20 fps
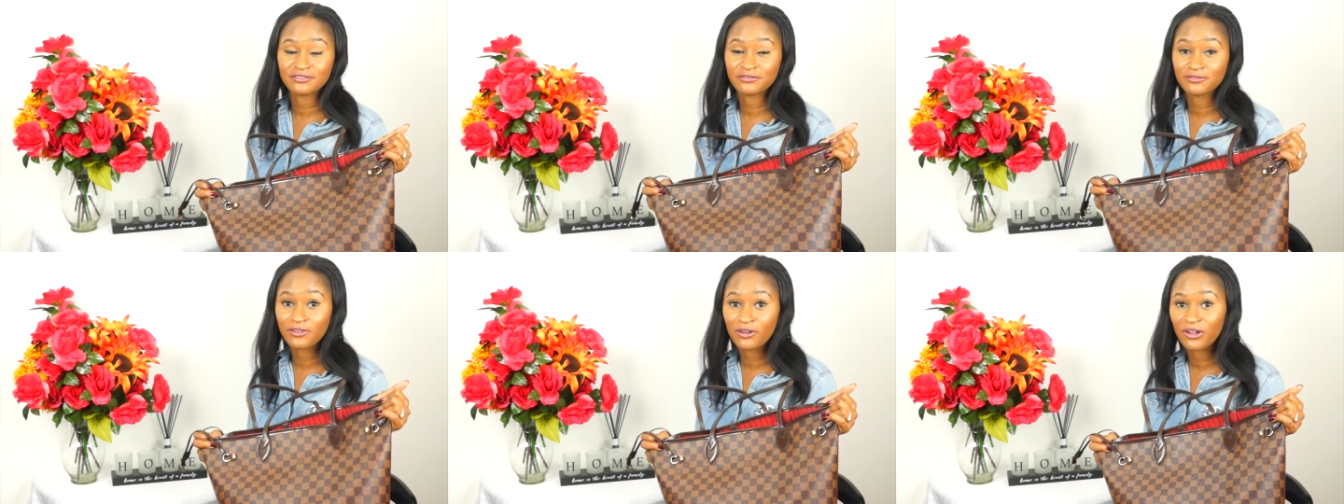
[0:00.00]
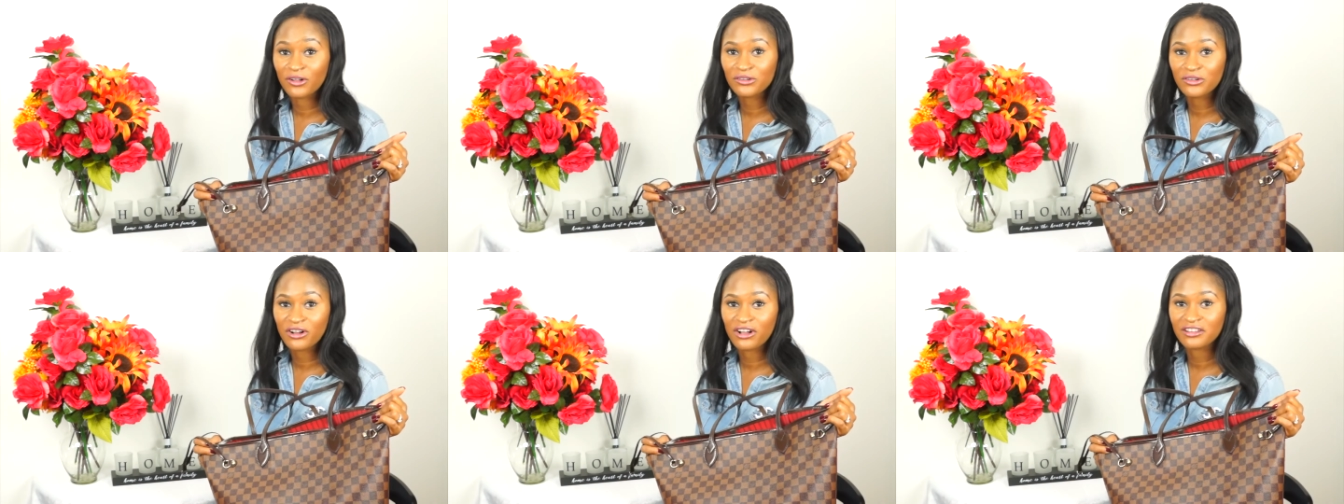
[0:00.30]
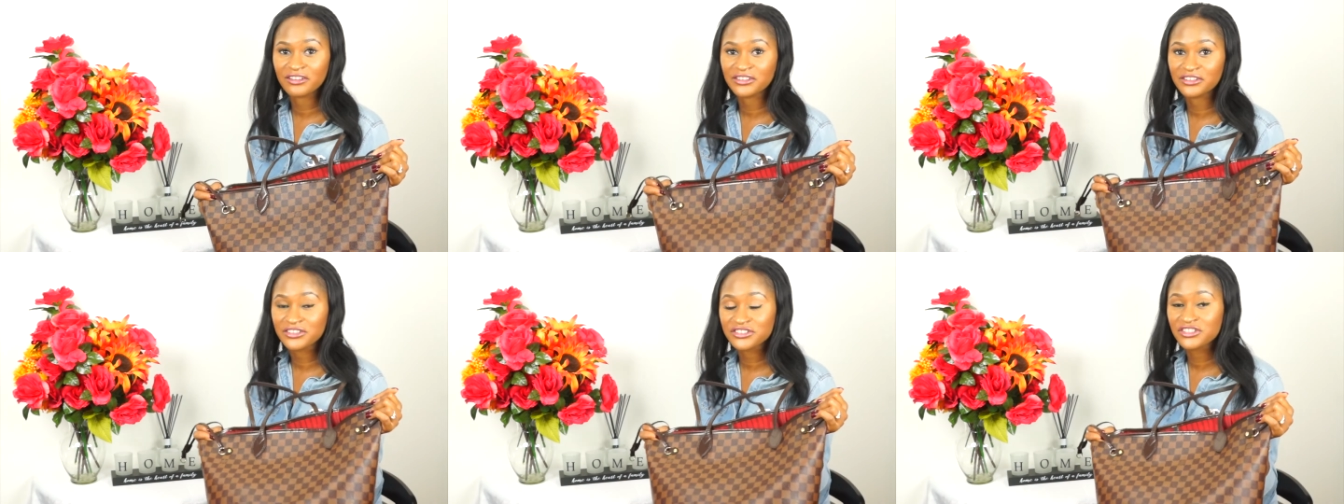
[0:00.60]
fall
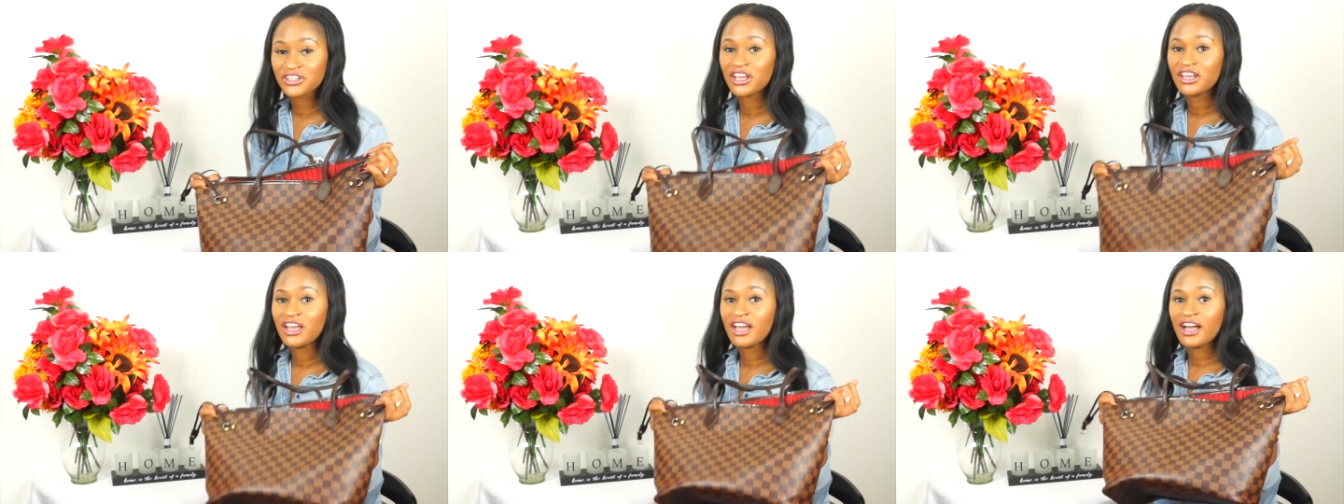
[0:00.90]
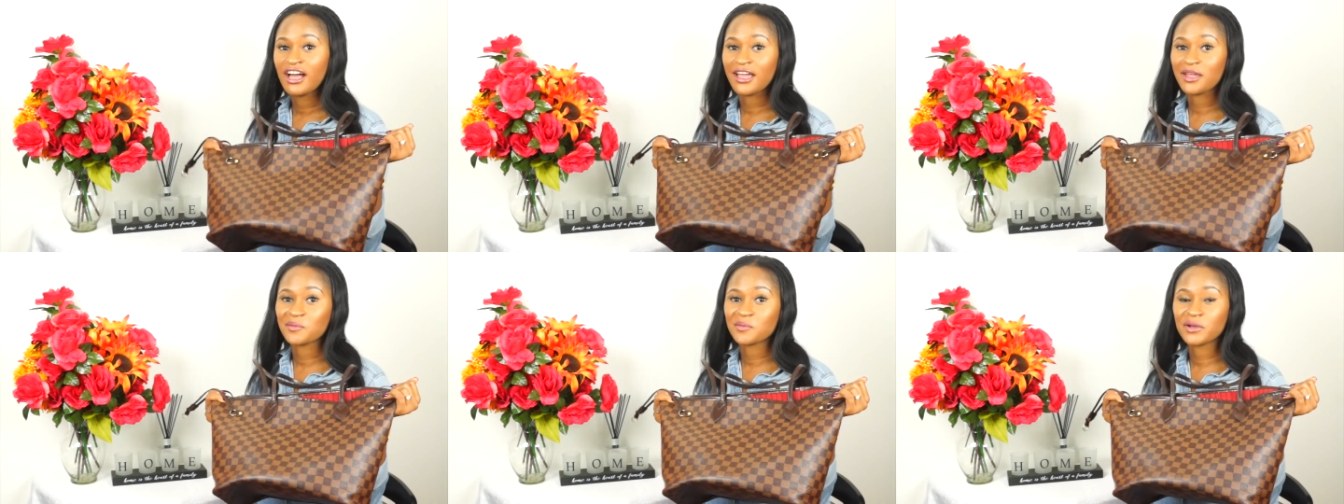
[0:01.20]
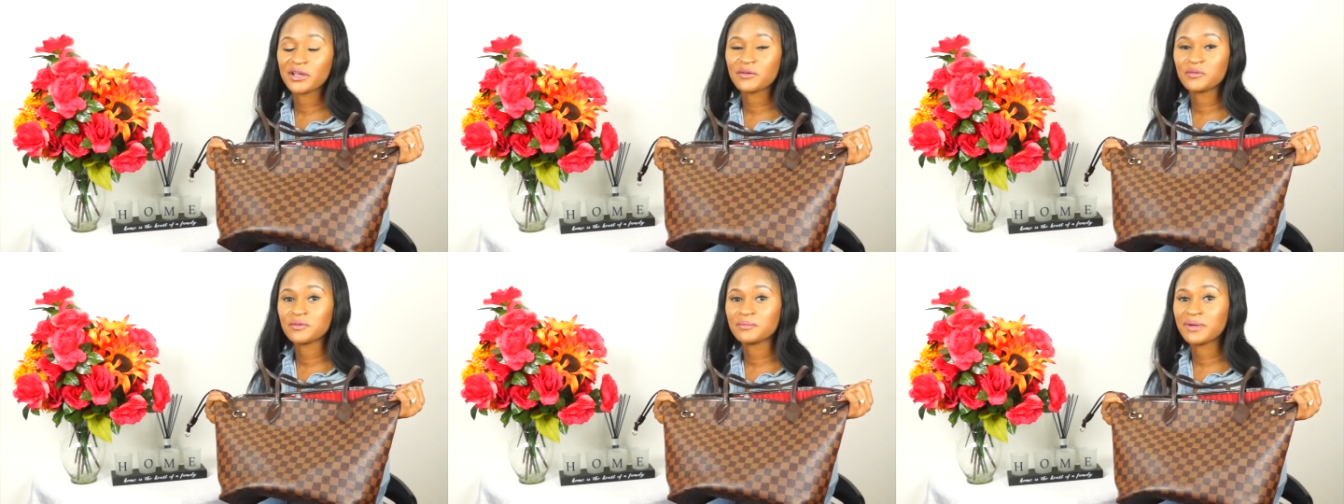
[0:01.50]
colors. I
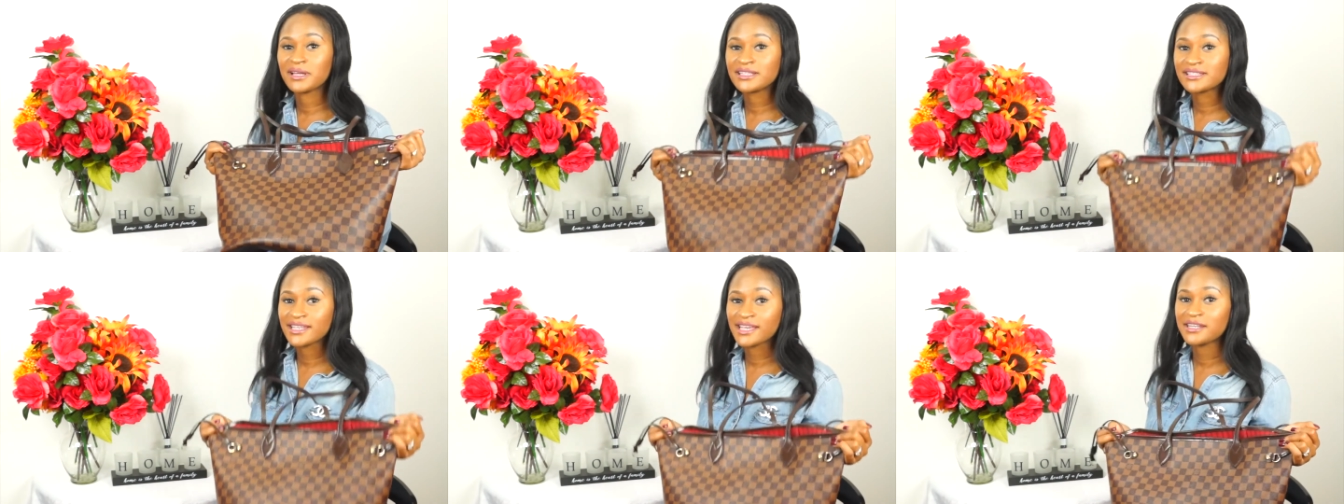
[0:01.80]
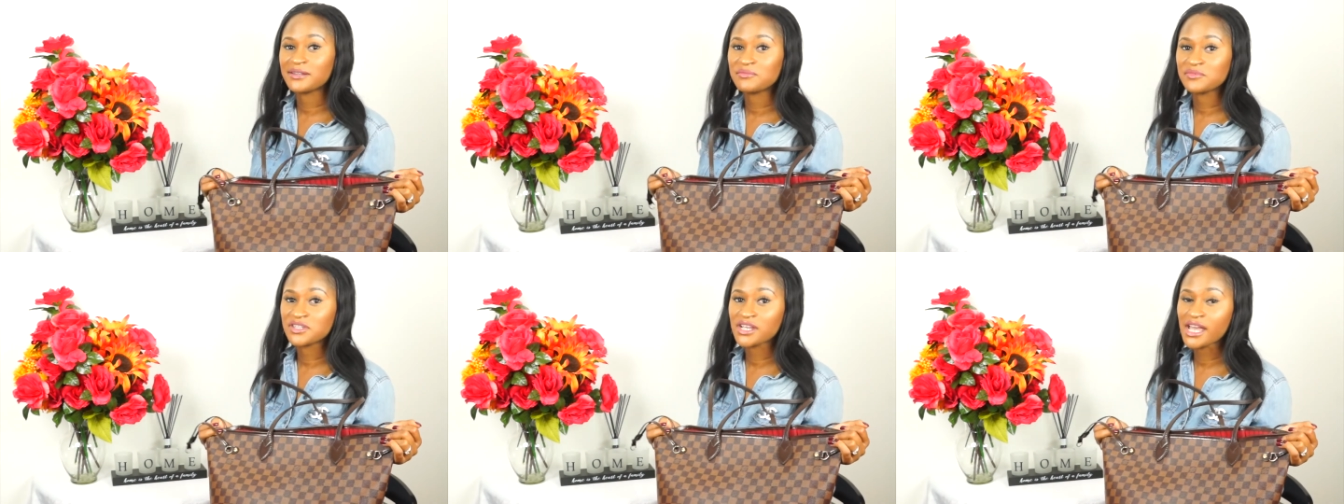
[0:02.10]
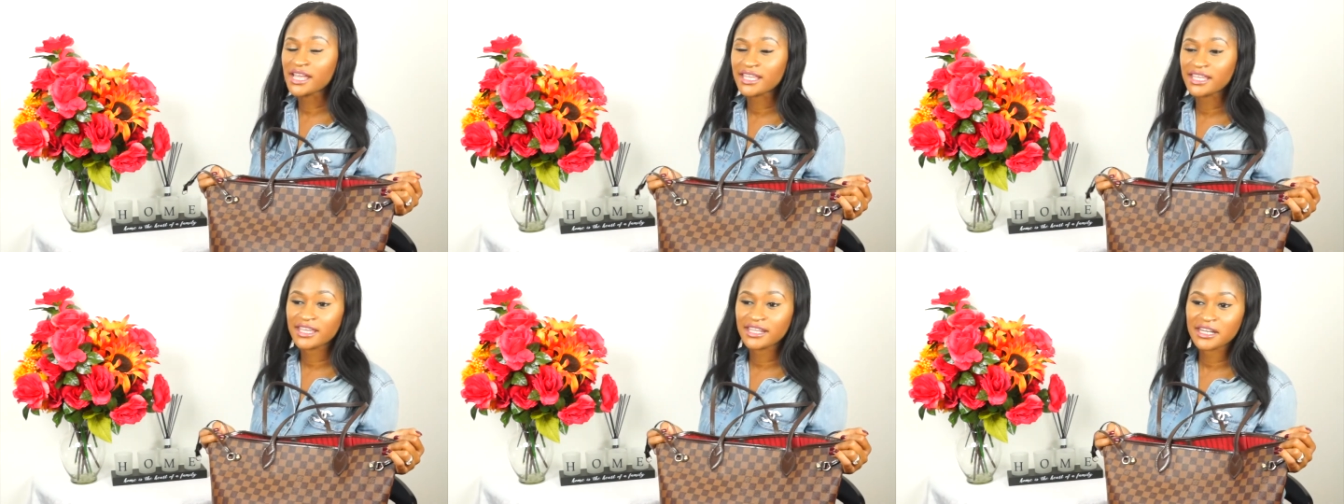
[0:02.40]
wear it with my denim
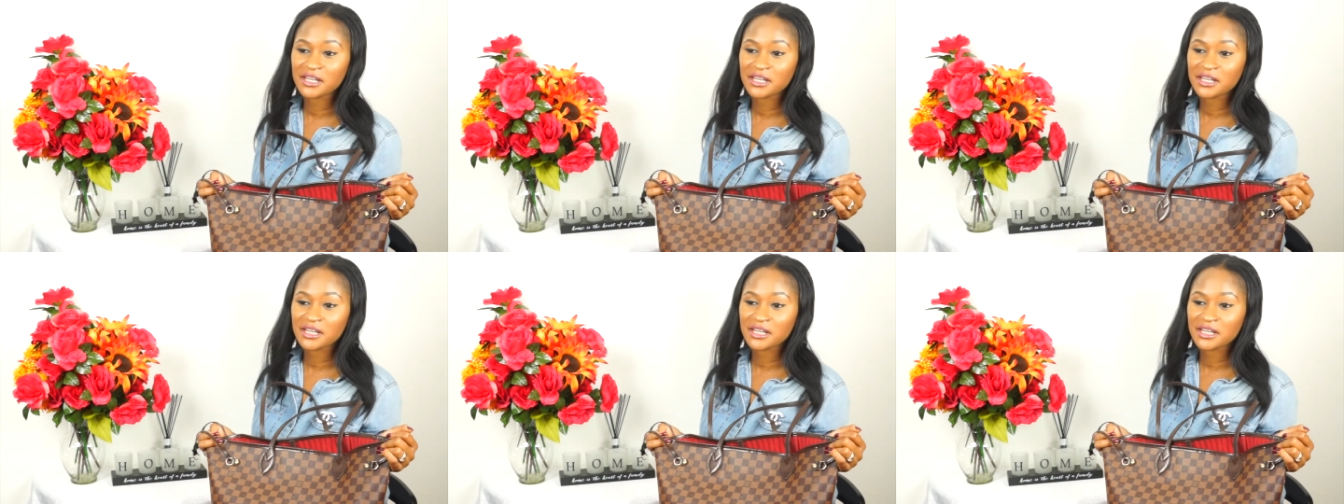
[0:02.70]
jacket,